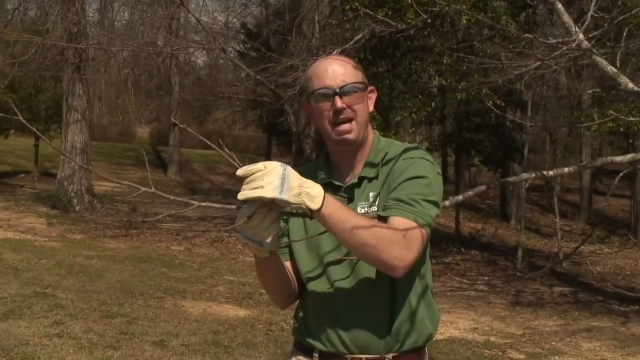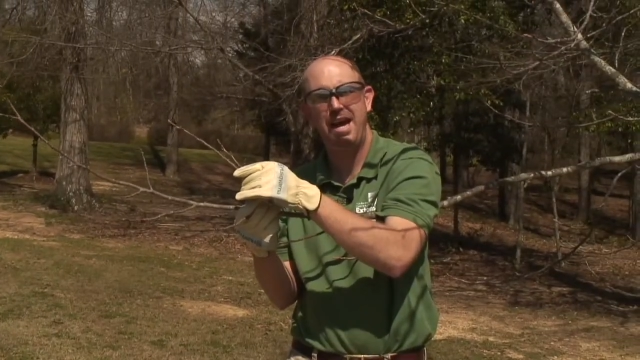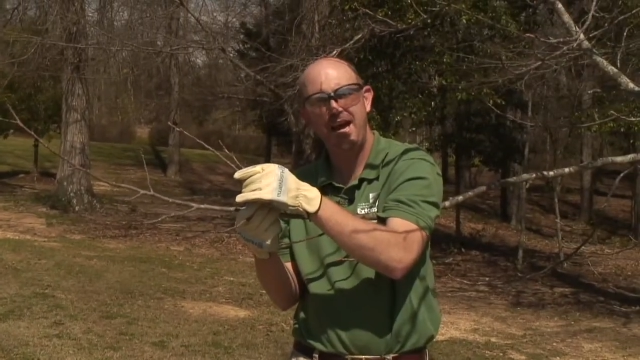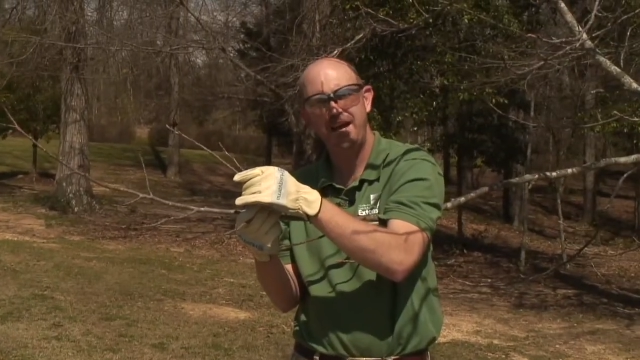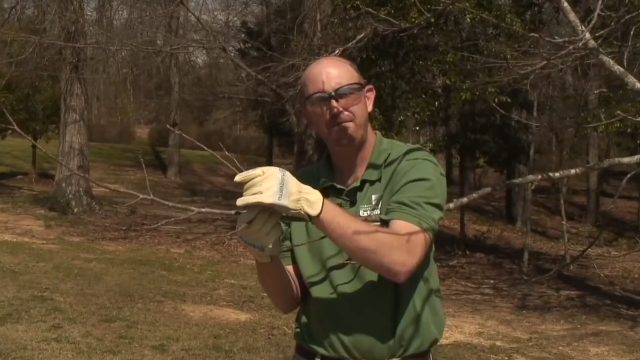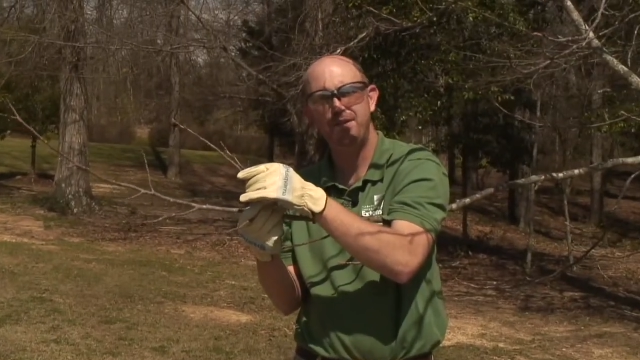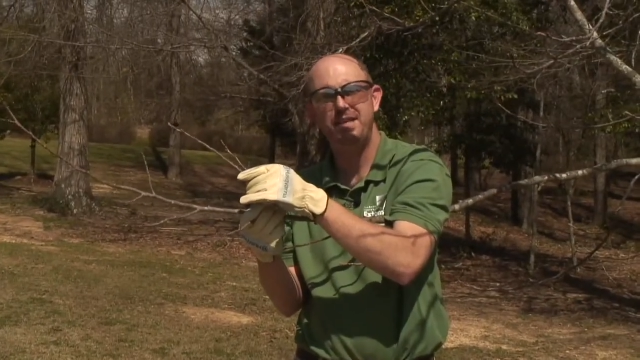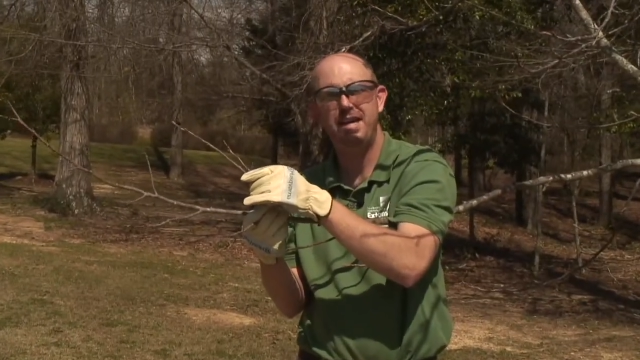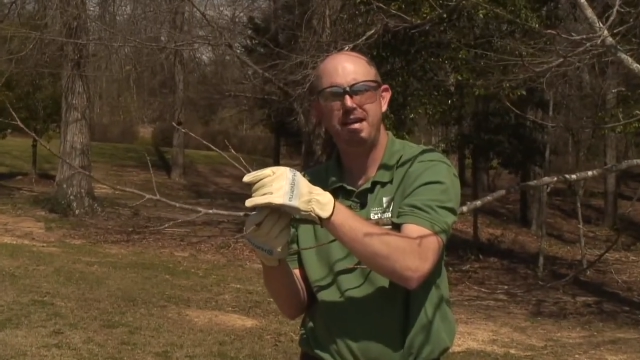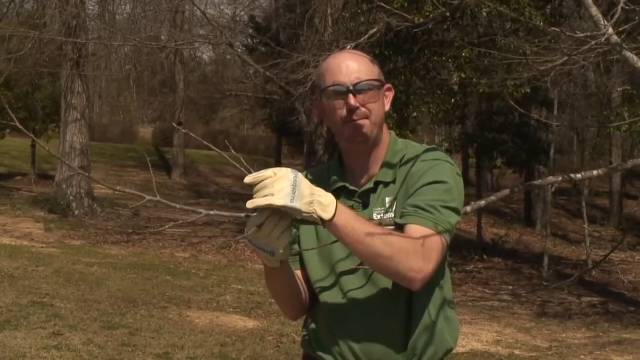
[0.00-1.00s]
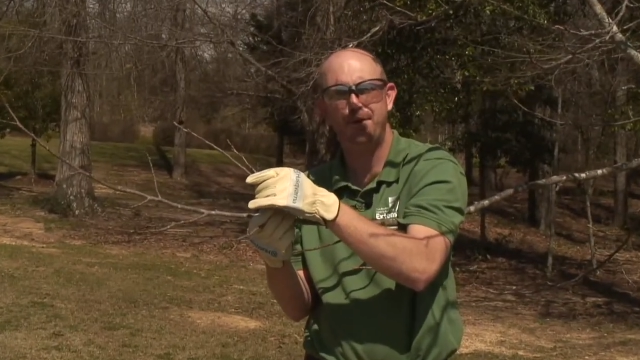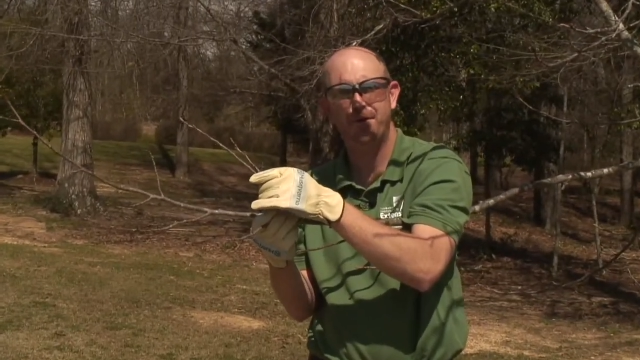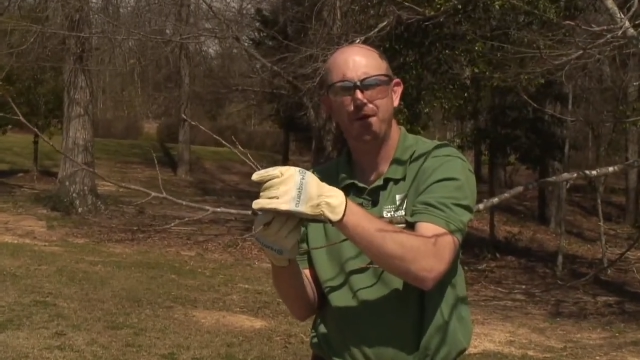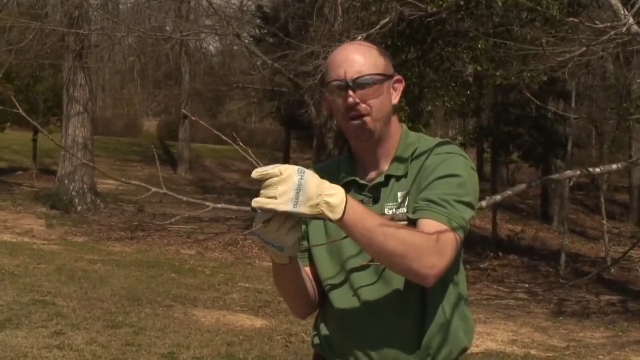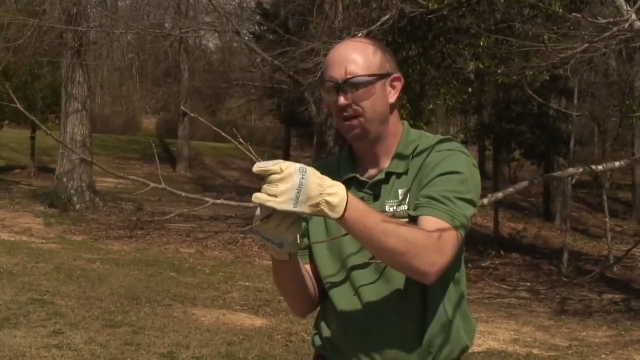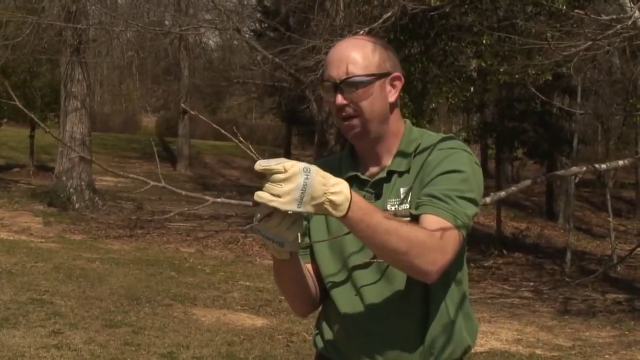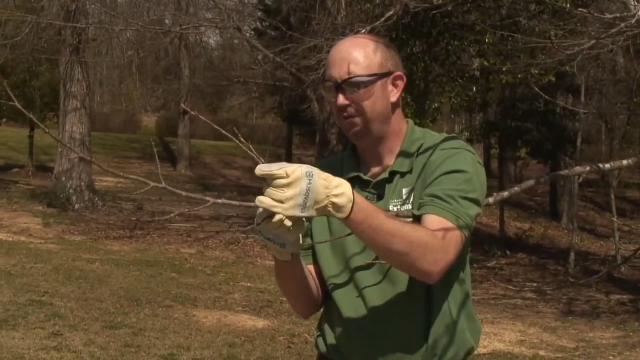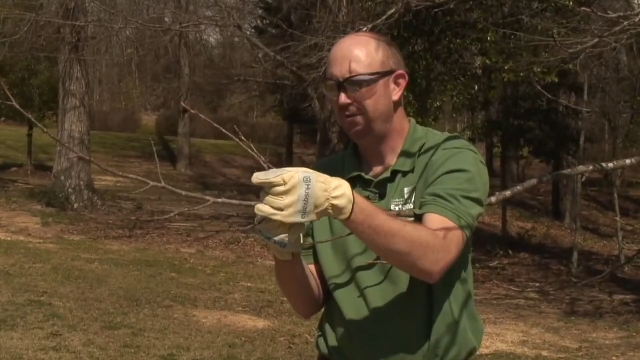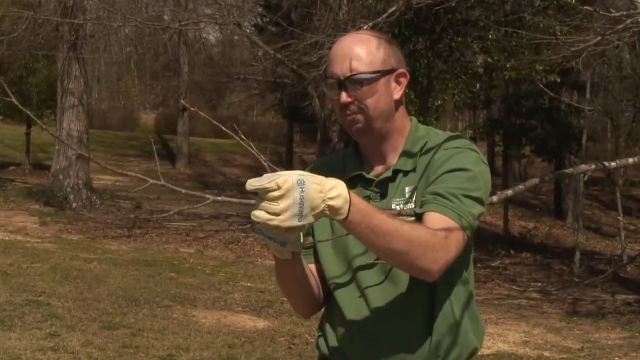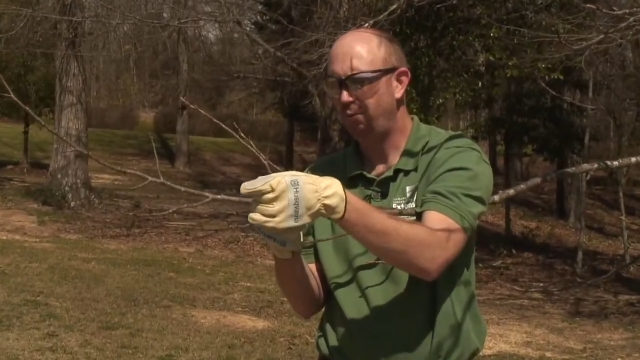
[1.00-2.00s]
to half the diameter
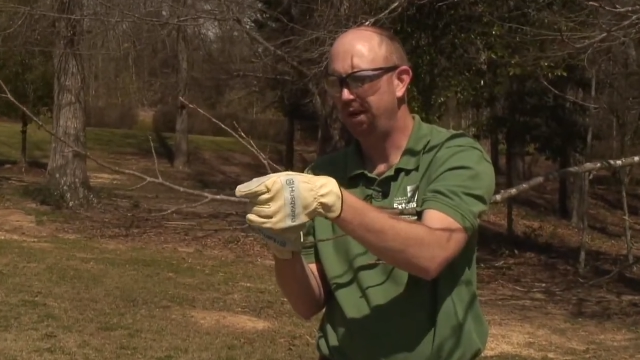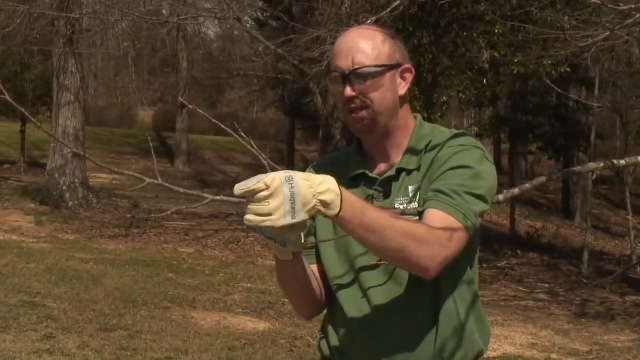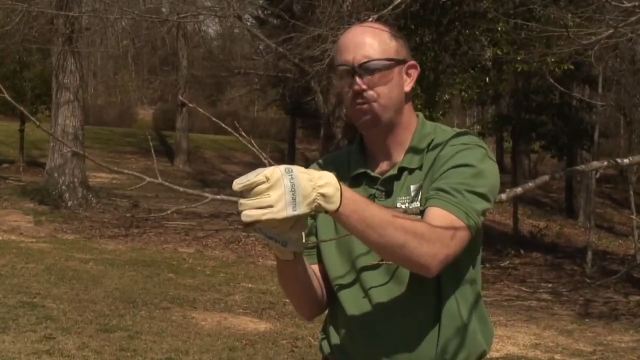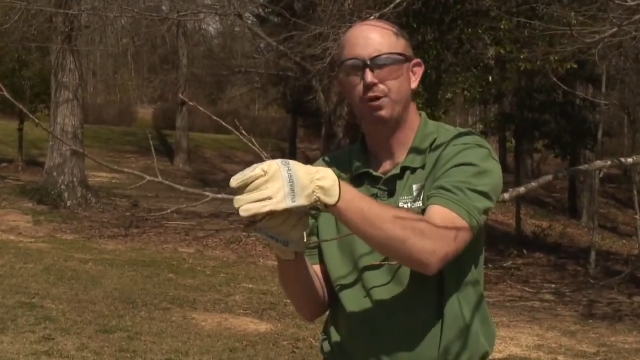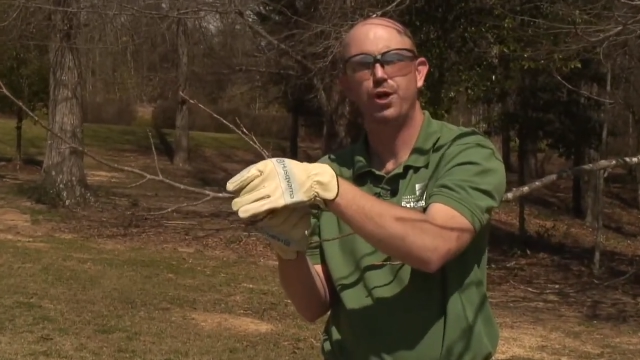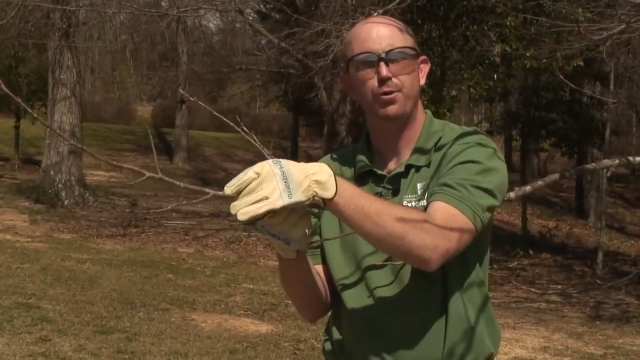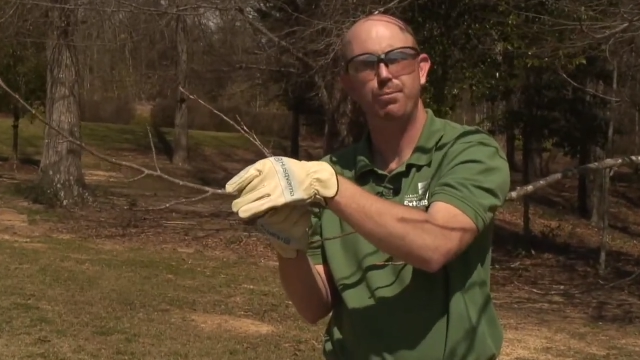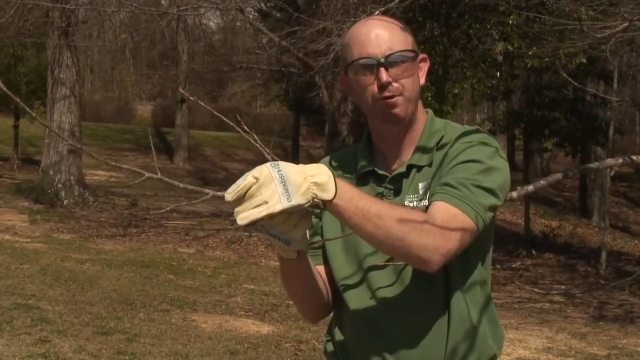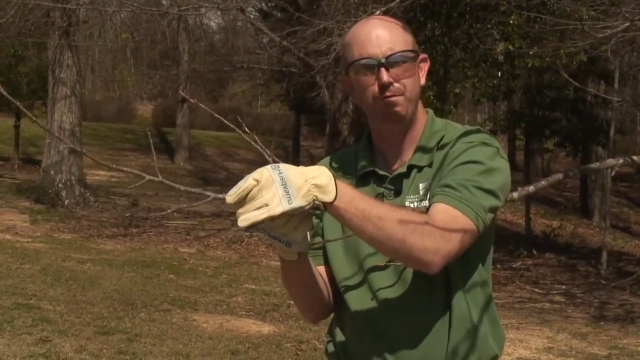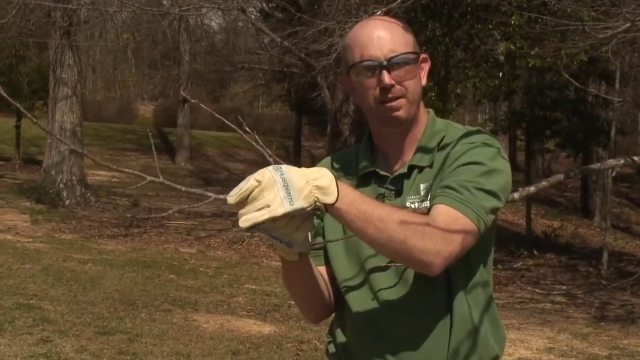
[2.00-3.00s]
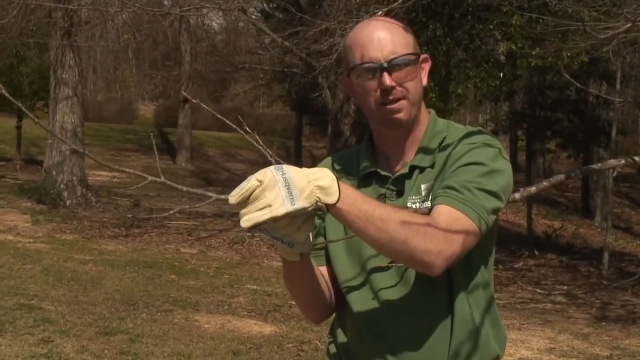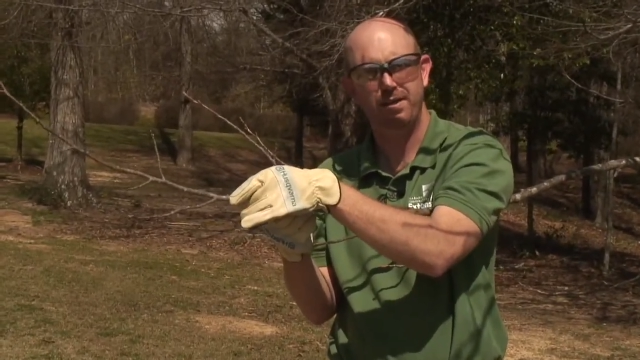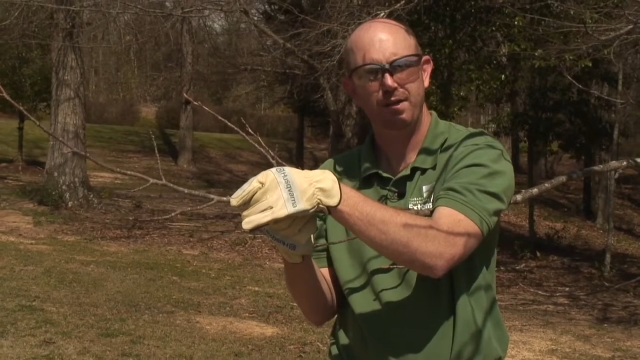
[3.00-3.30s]
of the branch we are removing.